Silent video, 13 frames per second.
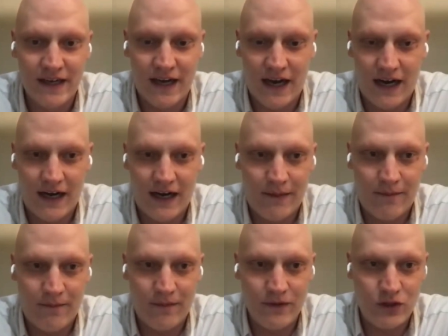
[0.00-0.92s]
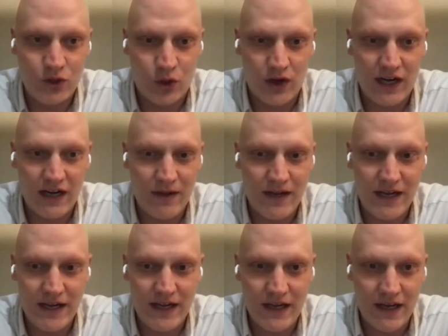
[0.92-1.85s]
Joining
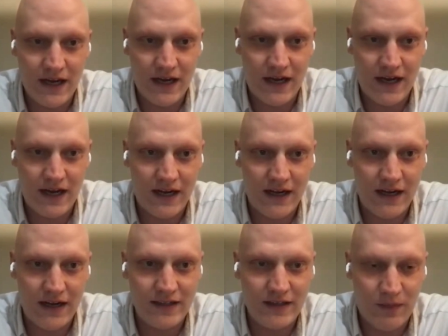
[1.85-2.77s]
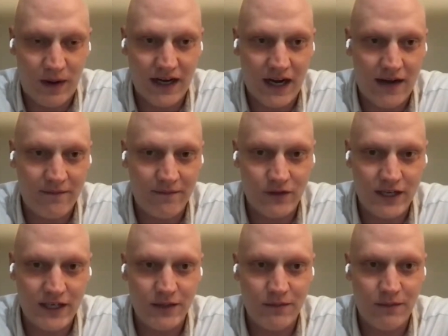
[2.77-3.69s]
me, my
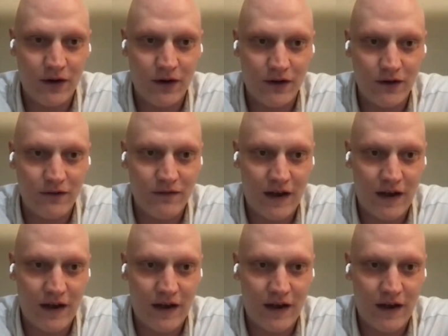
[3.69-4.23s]
conversation partner,